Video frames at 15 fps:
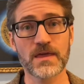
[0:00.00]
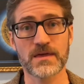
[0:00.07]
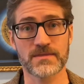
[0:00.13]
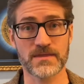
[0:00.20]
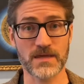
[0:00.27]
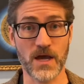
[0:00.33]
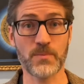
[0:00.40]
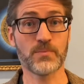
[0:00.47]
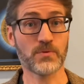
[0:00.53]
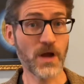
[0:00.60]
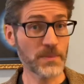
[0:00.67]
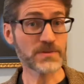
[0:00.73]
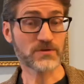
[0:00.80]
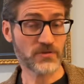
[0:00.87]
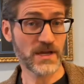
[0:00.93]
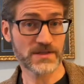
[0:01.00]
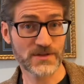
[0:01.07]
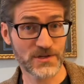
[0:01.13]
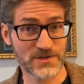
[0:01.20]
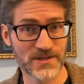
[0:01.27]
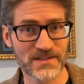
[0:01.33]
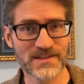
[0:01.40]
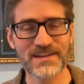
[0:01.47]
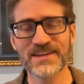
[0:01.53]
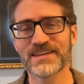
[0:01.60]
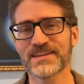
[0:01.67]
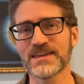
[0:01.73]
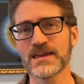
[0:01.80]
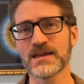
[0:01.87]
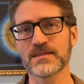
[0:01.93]
abrupt transition
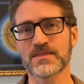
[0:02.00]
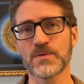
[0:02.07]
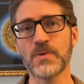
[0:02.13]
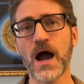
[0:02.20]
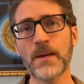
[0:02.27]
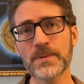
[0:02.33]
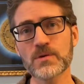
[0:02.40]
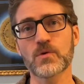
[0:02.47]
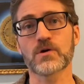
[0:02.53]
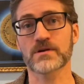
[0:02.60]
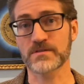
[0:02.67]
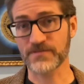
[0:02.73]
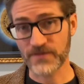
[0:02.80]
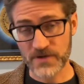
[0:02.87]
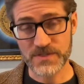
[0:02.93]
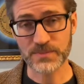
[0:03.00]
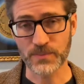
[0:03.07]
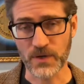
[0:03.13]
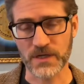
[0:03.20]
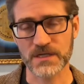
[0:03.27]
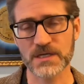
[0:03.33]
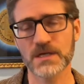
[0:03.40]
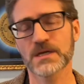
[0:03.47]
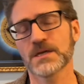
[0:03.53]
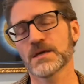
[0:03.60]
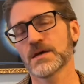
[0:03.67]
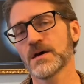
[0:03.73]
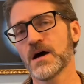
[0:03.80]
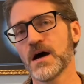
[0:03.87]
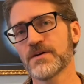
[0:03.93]
in the Poppy War, the first book,
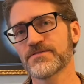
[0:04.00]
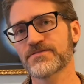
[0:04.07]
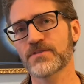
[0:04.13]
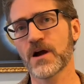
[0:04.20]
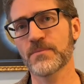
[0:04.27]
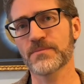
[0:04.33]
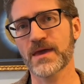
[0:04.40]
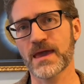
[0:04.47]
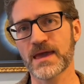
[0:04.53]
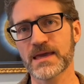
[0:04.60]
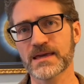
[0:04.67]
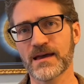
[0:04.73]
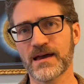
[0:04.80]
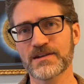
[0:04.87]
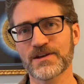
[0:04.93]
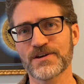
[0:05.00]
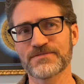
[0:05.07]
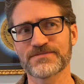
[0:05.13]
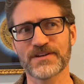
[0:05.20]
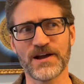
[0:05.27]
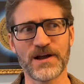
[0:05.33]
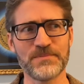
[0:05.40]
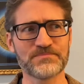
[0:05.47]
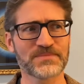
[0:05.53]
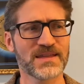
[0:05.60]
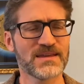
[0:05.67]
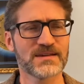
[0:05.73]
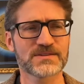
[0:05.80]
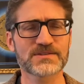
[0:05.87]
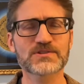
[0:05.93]
from a kind of
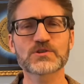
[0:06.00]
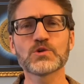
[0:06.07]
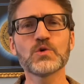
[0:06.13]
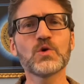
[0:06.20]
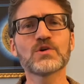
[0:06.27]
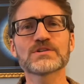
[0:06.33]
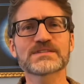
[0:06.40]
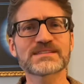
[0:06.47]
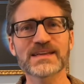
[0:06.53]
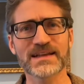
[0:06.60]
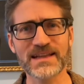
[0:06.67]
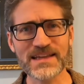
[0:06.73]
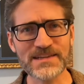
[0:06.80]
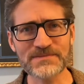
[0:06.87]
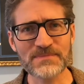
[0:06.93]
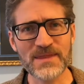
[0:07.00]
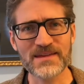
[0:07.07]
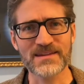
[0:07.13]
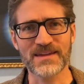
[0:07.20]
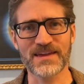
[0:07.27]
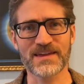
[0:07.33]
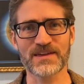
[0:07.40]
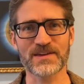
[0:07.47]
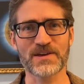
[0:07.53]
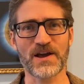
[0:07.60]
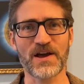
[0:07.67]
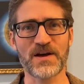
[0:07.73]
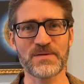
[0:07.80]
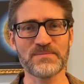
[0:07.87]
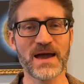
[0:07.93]
school setting,
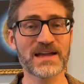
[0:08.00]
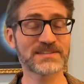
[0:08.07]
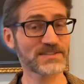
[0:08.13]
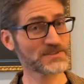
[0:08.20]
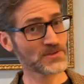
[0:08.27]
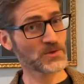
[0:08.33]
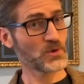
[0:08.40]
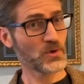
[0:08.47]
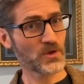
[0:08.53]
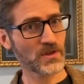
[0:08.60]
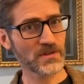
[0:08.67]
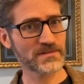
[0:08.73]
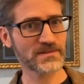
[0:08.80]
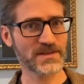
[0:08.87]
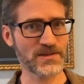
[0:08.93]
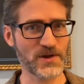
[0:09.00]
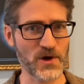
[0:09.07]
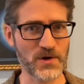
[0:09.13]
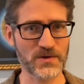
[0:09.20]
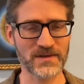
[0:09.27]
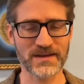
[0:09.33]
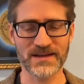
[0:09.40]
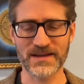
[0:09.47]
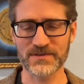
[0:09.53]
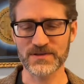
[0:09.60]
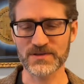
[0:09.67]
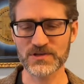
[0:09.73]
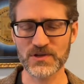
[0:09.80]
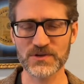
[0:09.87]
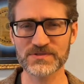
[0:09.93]
a magic school, the
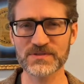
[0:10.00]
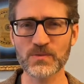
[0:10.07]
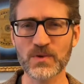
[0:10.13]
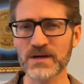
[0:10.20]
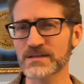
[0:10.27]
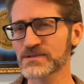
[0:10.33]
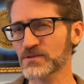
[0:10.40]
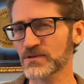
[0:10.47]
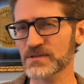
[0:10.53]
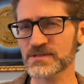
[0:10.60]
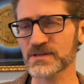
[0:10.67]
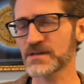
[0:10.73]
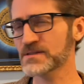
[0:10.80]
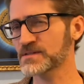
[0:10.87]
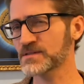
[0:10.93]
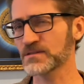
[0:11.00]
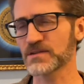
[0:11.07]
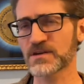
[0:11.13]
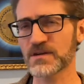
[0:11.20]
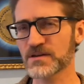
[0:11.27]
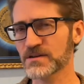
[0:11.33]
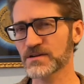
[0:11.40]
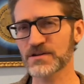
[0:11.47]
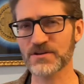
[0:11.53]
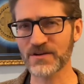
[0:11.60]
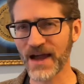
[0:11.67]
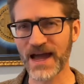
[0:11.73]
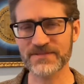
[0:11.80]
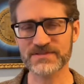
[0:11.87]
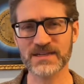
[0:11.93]
chosen one sort of starts to learn her
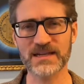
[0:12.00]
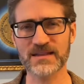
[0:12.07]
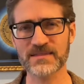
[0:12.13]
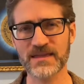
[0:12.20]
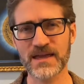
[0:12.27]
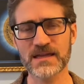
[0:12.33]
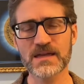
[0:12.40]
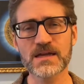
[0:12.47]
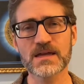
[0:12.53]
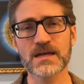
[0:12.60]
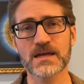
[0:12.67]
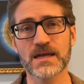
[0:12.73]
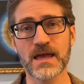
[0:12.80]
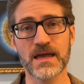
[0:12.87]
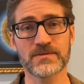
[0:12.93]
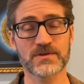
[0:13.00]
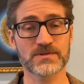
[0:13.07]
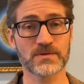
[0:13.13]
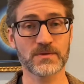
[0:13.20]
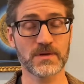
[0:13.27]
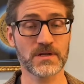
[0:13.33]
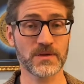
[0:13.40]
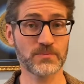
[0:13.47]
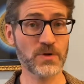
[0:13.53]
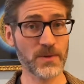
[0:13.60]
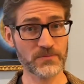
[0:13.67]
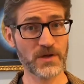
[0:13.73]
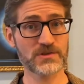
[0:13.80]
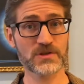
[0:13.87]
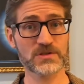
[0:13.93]
craft kind of thing. And there's an abrupt
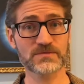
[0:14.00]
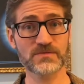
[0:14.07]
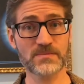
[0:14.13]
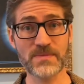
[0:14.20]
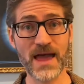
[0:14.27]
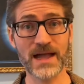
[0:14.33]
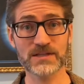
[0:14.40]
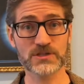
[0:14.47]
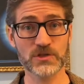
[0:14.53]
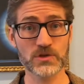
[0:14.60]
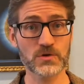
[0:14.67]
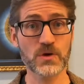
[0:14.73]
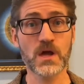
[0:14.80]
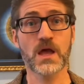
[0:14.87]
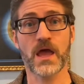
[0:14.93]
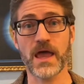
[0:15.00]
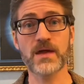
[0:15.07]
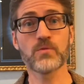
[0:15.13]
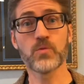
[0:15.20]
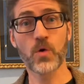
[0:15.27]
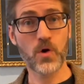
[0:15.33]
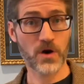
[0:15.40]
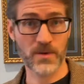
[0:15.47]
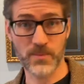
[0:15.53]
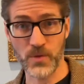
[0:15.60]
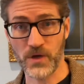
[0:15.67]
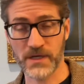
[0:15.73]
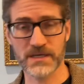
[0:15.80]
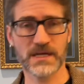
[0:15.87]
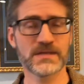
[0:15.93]
transition from that to a war
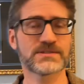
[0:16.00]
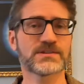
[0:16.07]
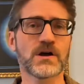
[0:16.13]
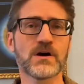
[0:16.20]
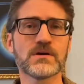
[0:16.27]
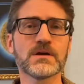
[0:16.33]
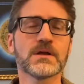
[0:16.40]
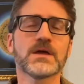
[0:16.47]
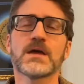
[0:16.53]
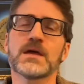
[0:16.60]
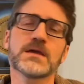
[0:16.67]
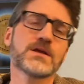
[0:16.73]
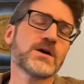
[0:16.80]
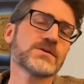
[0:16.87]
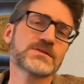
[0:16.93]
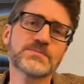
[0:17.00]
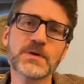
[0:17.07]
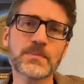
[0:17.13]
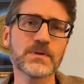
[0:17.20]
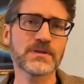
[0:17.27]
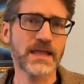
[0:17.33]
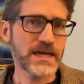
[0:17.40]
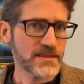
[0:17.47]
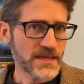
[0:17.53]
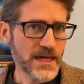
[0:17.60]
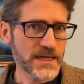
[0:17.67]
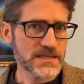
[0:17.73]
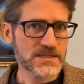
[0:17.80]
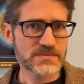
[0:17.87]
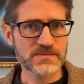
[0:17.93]
book. And so, some people like
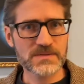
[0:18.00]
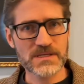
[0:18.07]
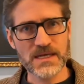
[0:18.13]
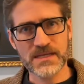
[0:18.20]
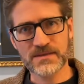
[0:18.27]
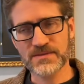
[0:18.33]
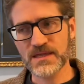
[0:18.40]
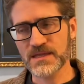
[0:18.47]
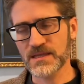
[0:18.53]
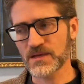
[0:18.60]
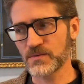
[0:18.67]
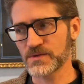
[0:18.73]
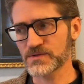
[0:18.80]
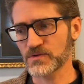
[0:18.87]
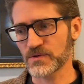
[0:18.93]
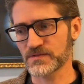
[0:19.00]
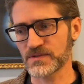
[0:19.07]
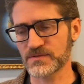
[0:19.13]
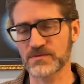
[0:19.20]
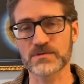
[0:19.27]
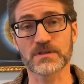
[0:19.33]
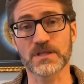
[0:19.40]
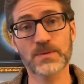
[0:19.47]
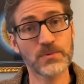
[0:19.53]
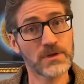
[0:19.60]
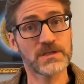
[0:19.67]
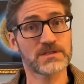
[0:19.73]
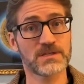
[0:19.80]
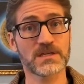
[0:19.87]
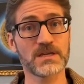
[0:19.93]
that and think it was sort of just
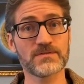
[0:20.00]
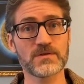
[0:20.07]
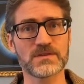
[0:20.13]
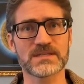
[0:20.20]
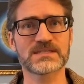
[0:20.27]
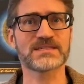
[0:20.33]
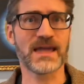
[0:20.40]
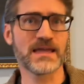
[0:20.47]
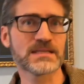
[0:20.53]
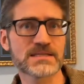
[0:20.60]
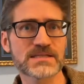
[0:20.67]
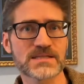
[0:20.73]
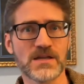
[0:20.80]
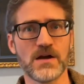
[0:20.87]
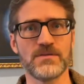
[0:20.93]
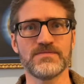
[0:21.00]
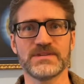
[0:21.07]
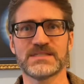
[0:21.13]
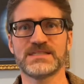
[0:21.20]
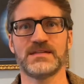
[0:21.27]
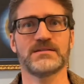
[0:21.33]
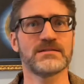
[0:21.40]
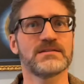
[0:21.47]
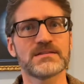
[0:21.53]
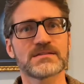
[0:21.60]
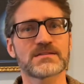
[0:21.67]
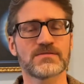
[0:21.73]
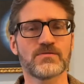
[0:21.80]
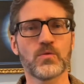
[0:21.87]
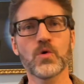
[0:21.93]
deliberate to give you the sense of the
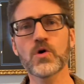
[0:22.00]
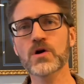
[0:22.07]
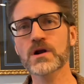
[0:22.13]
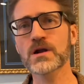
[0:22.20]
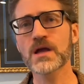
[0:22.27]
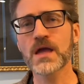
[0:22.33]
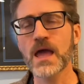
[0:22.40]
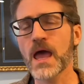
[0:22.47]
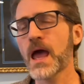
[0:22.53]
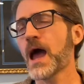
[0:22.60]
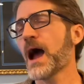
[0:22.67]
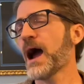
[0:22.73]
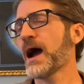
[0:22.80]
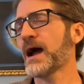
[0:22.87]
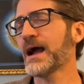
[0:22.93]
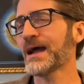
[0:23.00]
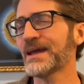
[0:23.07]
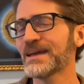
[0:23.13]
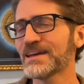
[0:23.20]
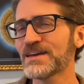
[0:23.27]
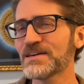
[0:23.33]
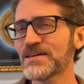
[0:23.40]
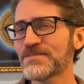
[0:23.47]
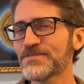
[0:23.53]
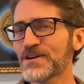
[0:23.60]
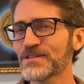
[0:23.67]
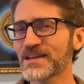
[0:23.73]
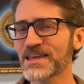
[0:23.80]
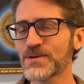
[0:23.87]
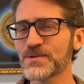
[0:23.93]
suddenness of war. I felt
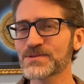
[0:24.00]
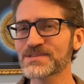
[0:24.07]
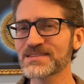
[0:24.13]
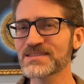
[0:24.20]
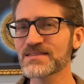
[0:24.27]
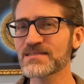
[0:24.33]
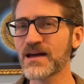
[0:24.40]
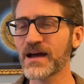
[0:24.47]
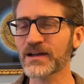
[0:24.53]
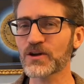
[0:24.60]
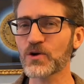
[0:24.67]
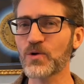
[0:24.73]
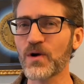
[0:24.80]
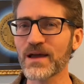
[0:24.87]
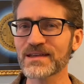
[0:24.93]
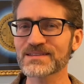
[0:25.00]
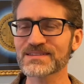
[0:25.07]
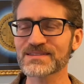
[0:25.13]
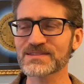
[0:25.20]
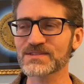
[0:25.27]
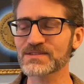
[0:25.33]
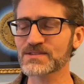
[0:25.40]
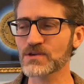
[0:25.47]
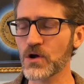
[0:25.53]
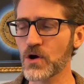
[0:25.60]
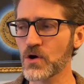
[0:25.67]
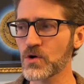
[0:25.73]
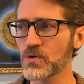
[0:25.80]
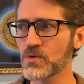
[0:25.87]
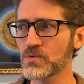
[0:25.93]
like it was not quite
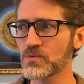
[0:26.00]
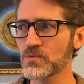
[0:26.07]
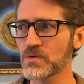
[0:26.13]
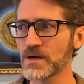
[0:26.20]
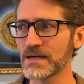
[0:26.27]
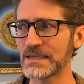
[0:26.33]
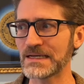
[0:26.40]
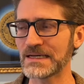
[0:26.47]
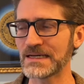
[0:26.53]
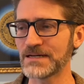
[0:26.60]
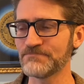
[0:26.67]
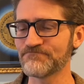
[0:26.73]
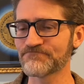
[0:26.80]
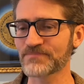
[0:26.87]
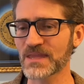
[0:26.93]
so...